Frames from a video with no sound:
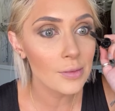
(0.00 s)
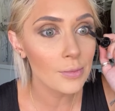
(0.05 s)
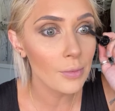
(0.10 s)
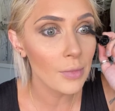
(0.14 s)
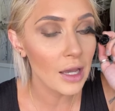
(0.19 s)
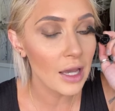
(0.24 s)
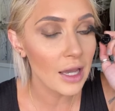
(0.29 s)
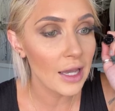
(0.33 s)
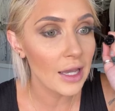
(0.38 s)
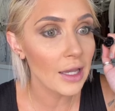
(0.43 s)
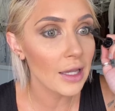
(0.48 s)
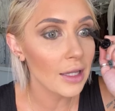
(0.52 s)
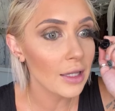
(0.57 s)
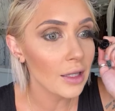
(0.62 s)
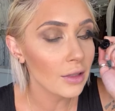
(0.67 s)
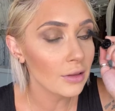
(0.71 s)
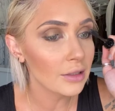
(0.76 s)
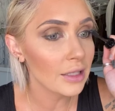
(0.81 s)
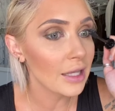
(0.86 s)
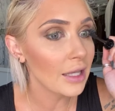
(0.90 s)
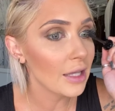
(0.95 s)
my
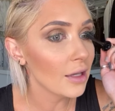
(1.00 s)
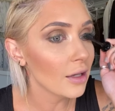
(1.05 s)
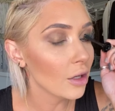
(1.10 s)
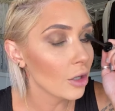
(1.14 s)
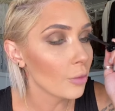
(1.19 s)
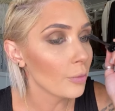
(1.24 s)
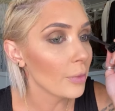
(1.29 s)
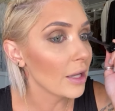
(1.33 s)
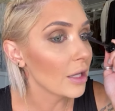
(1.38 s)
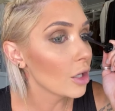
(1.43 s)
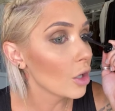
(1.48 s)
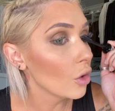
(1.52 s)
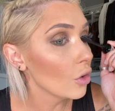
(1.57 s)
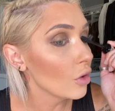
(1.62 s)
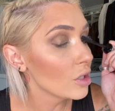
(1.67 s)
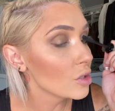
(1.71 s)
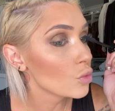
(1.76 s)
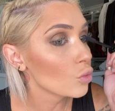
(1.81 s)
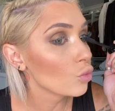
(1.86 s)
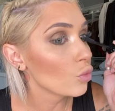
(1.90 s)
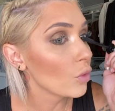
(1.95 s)
link or my code
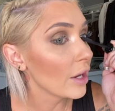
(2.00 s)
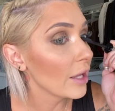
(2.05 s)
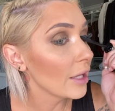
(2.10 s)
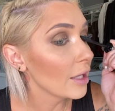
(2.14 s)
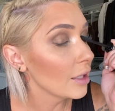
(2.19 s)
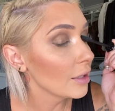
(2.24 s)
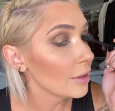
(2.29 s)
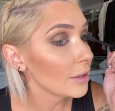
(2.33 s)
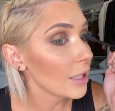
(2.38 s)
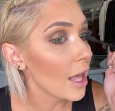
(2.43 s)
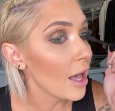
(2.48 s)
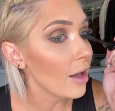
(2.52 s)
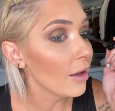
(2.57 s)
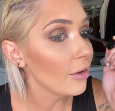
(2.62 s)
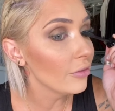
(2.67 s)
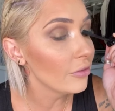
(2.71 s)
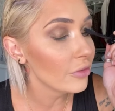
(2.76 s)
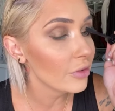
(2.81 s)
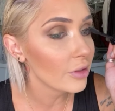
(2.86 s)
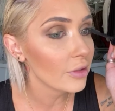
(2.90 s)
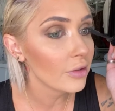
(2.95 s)
is
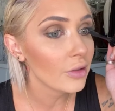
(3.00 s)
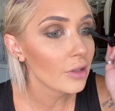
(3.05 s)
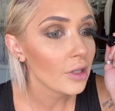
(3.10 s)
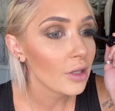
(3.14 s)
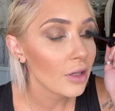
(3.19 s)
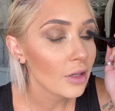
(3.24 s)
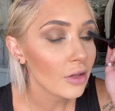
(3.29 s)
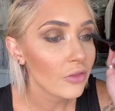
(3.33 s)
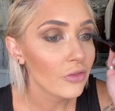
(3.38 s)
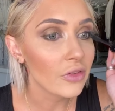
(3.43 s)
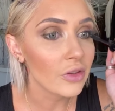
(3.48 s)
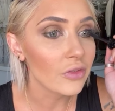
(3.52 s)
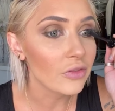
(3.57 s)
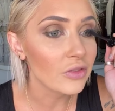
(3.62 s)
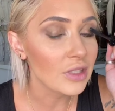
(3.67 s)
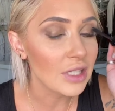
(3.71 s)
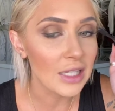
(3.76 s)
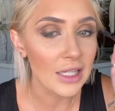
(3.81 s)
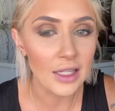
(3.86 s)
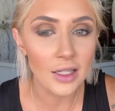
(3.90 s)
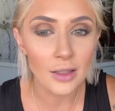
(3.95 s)
Love
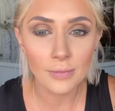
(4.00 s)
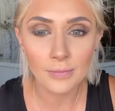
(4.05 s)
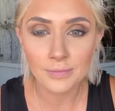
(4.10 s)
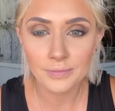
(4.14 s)
15